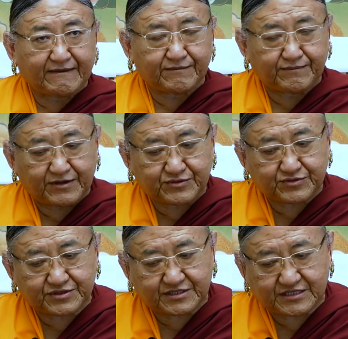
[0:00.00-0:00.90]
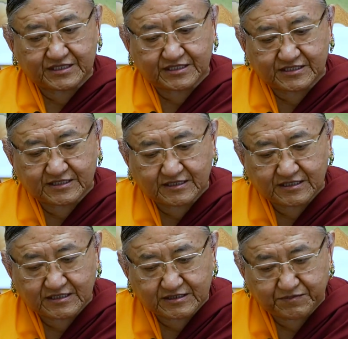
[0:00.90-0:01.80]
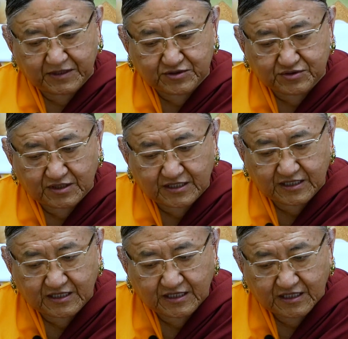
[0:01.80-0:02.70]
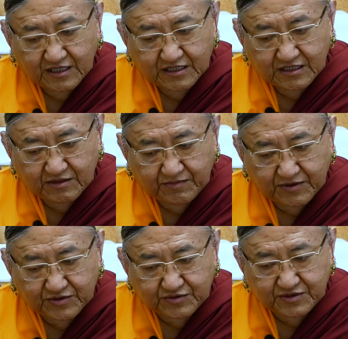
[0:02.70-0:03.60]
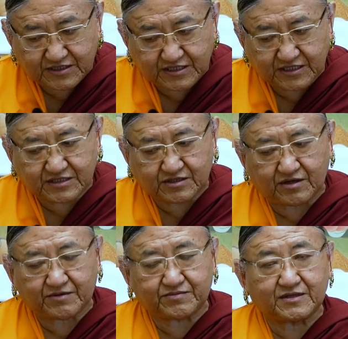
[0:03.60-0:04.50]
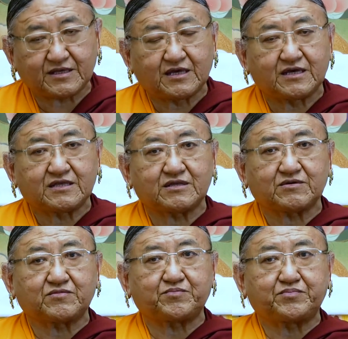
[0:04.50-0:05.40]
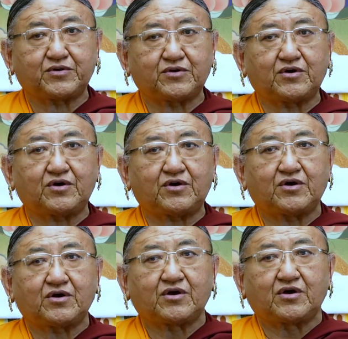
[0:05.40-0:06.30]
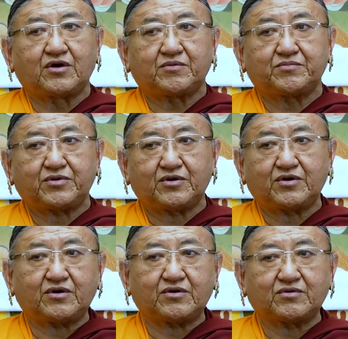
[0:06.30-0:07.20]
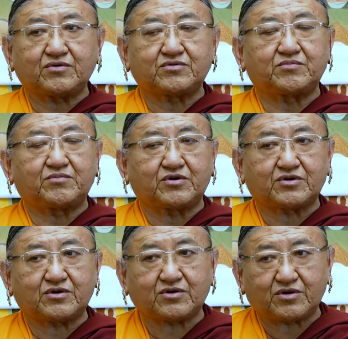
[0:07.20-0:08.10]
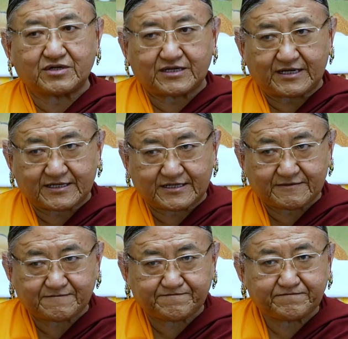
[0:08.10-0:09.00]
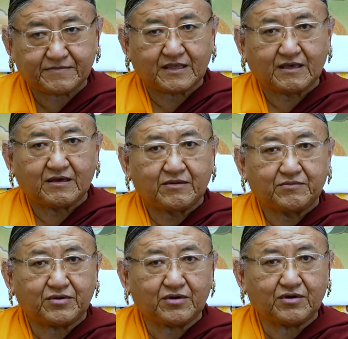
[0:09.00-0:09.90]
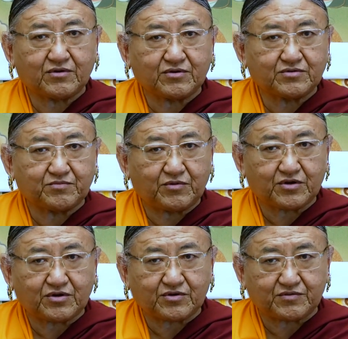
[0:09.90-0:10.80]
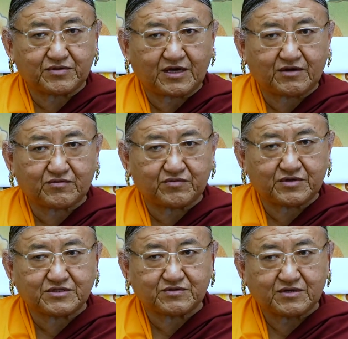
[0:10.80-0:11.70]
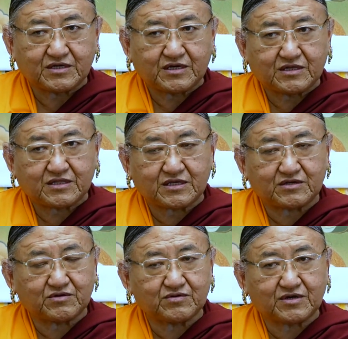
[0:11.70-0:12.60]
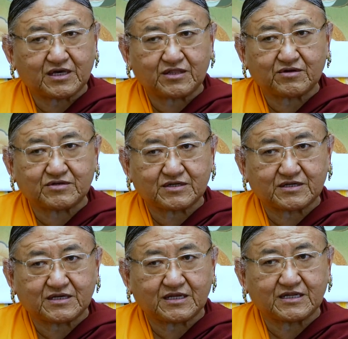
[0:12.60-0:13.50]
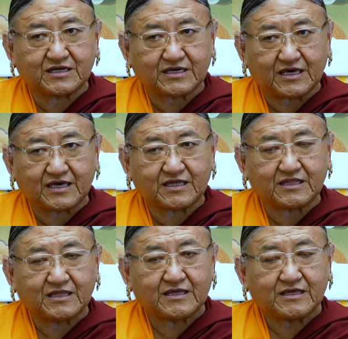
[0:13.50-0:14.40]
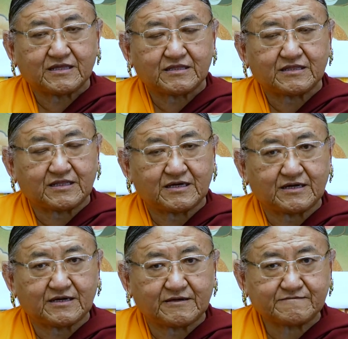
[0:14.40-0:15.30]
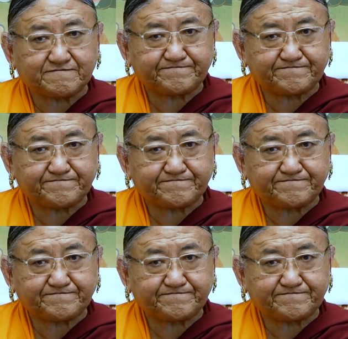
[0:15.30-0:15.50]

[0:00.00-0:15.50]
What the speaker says: virtuous deeds, especially the virtuous deeds of the pure good moral conduct, pure good moral, without which that you cannot really gain the